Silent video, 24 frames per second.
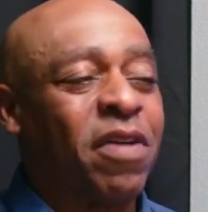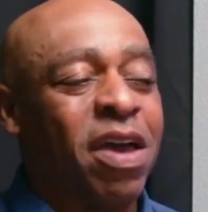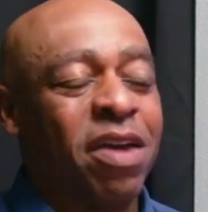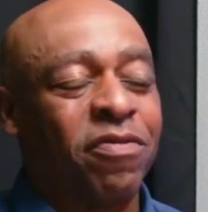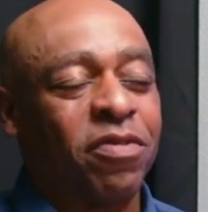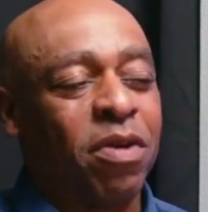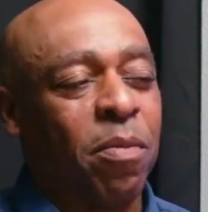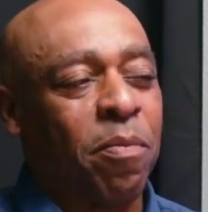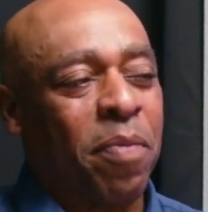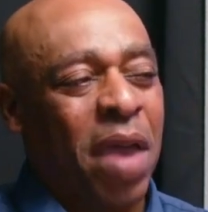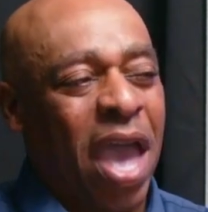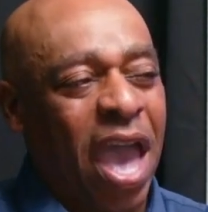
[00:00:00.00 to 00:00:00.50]
I
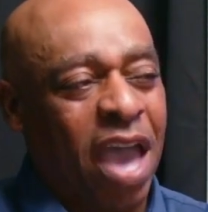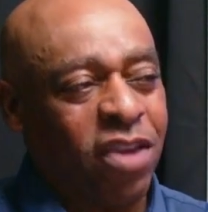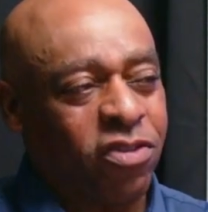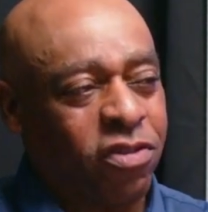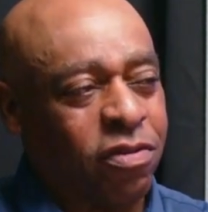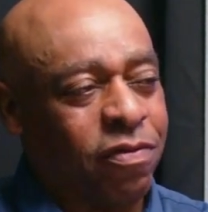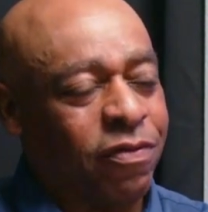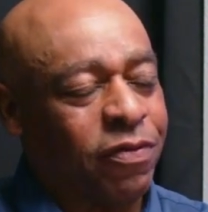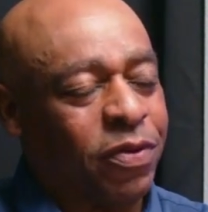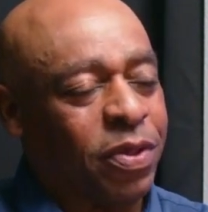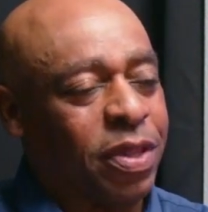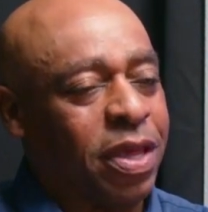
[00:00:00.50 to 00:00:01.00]
have
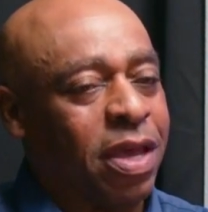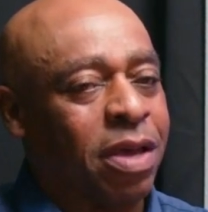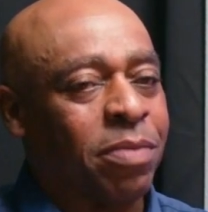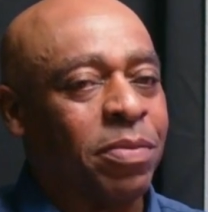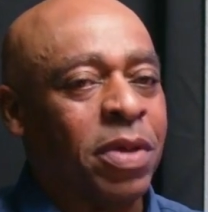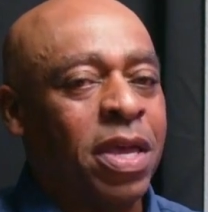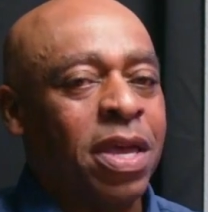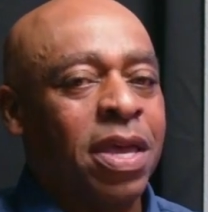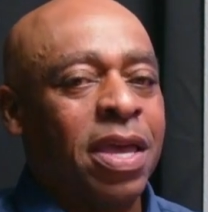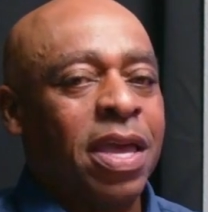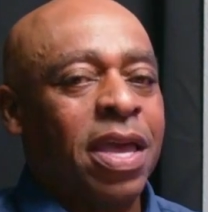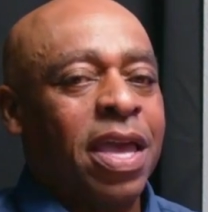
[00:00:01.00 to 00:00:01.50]
compassion for them,
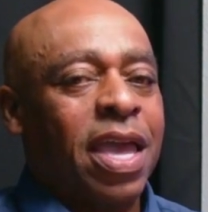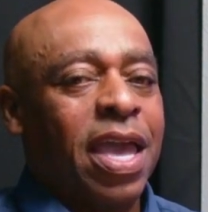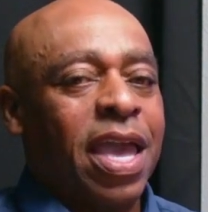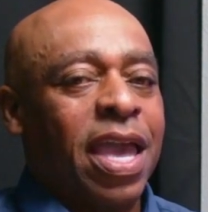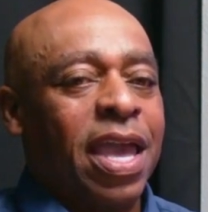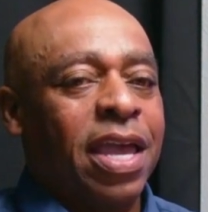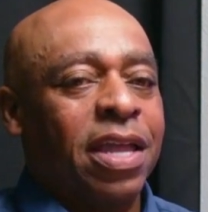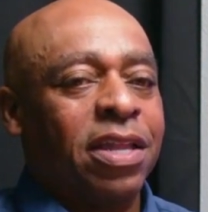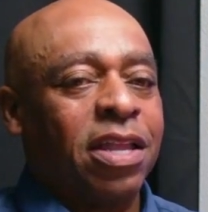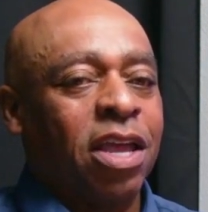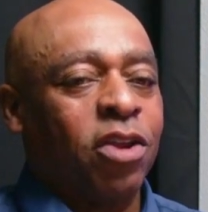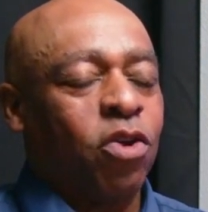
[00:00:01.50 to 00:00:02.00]

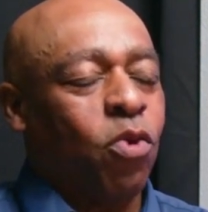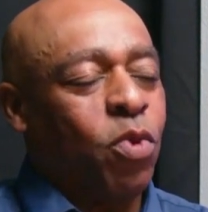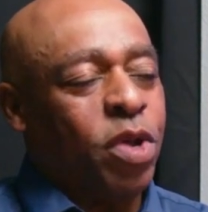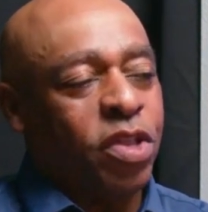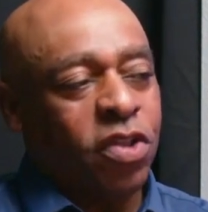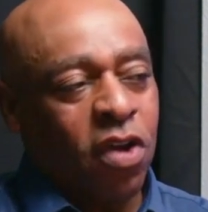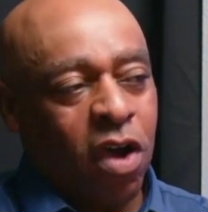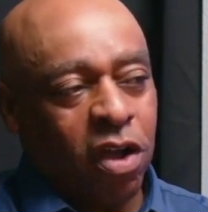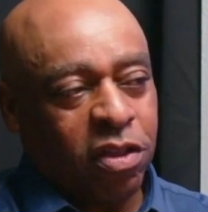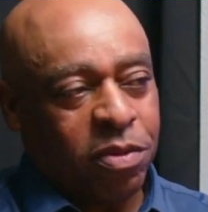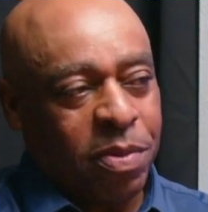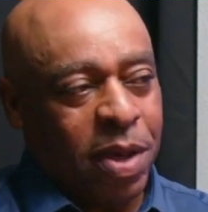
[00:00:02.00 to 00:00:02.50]
and I know we
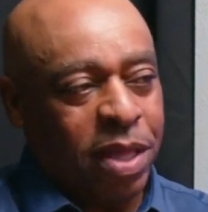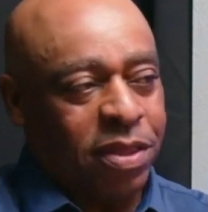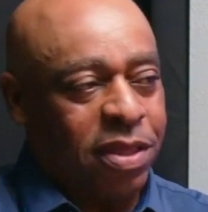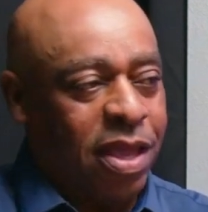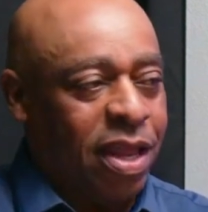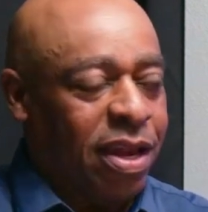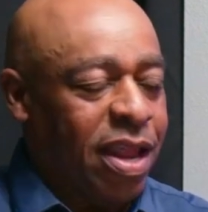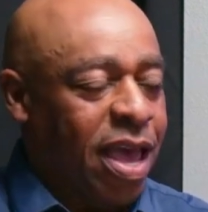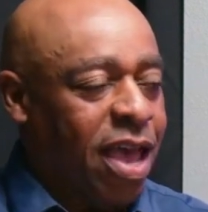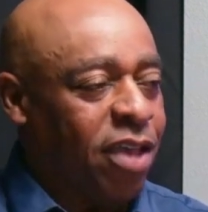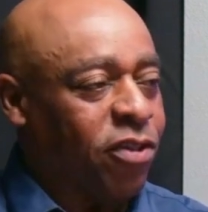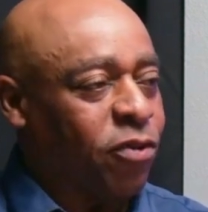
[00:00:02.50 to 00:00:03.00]
talked about
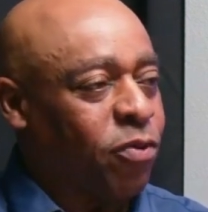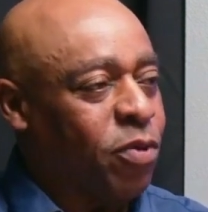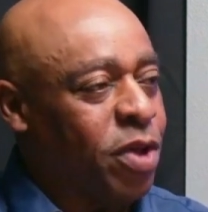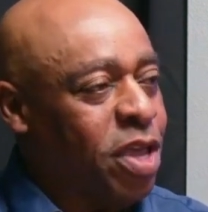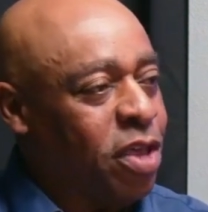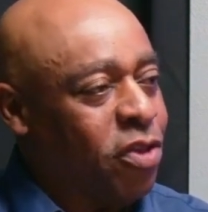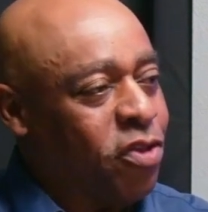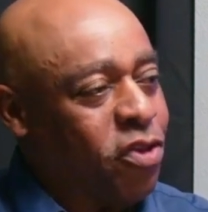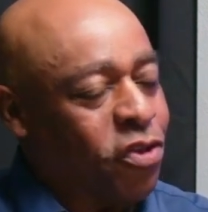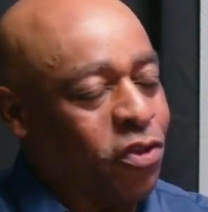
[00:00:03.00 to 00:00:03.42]
that last week.